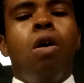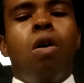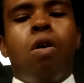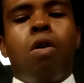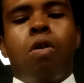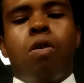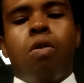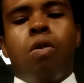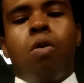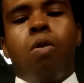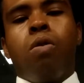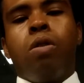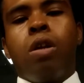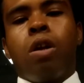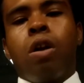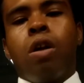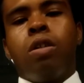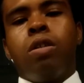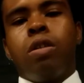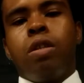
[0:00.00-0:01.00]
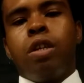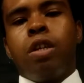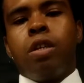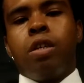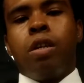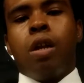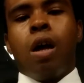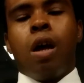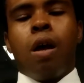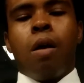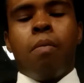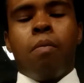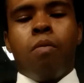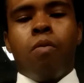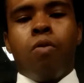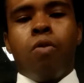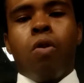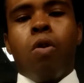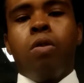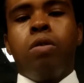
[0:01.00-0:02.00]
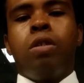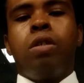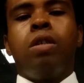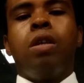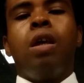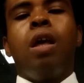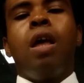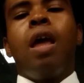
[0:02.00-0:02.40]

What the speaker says: holding on to their roles.